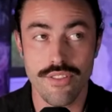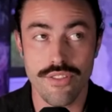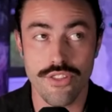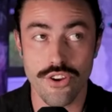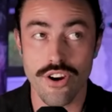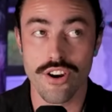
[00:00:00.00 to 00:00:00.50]

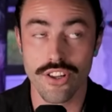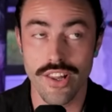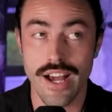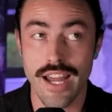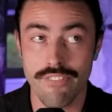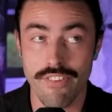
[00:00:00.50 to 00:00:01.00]
there are a
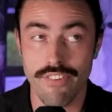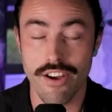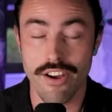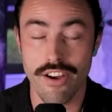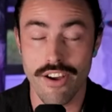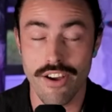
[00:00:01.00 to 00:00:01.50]
lot of other
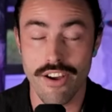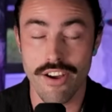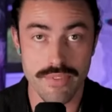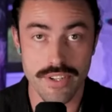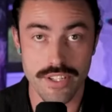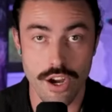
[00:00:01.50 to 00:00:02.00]
people for them
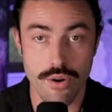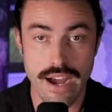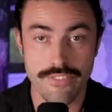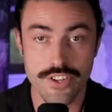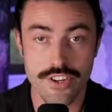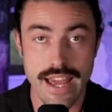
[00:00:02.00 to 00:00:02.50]
to go
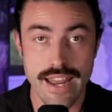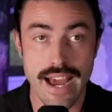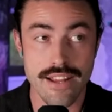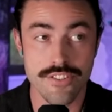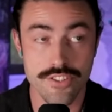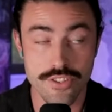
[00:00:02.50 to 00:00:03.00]
after, and
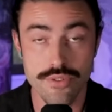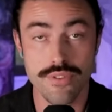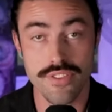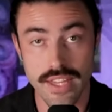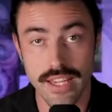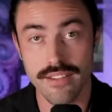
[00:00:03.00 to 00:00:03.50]
I do
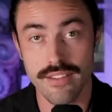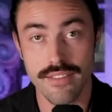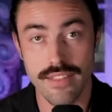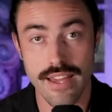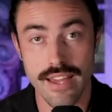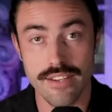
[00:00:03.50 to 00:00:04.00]
think
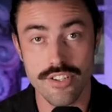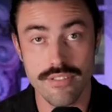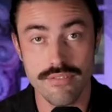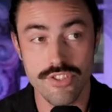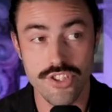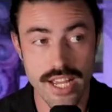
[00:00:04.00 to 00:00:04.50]
that
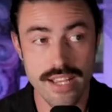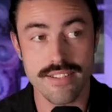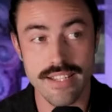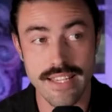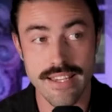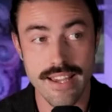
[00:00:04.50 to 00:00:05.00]
Jay
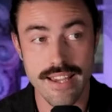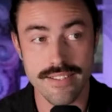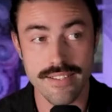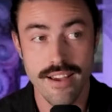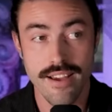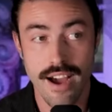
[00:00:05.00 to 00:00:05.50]
Z
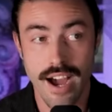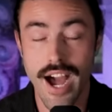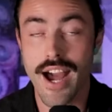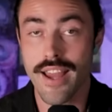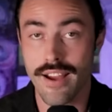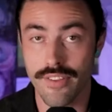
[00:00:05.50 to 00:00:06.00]
is
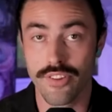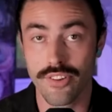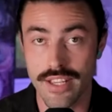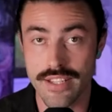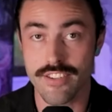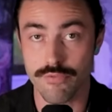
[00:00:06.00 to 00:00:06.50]
high on the
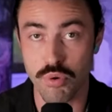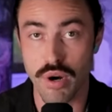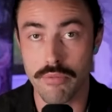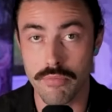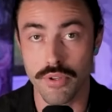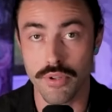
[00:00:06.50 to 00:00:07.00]
list of
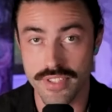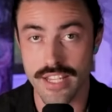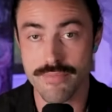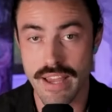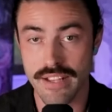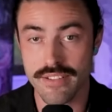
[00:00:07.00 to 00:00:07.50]
probable
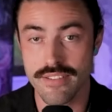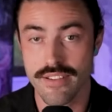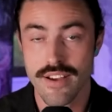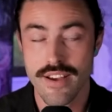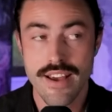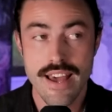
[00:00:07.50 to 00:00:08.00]
suspects,
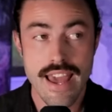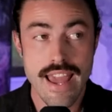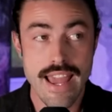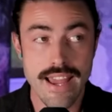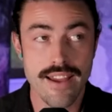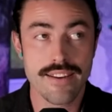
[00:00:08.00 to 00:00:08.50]

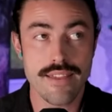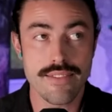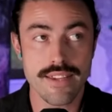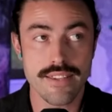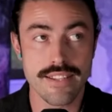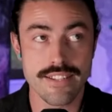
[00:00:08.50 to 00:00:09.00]
and I
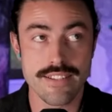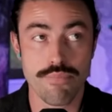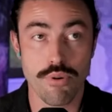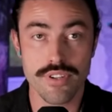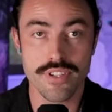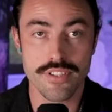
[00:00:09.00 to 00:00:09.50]
think that it's
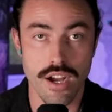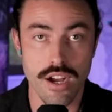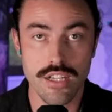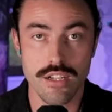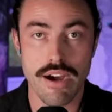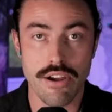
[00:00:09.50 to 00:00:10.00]
important to
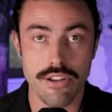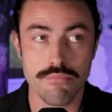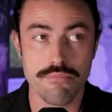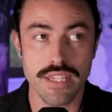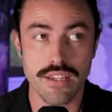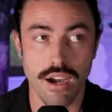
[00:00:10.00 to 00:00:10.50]
talk about
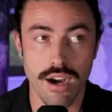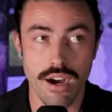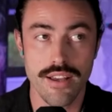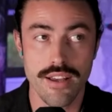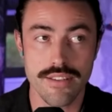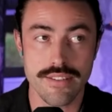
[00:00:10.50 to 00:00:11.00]
him
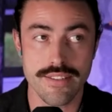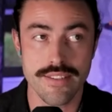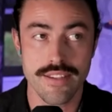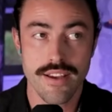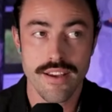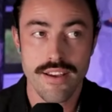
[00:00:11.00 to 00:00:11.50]
because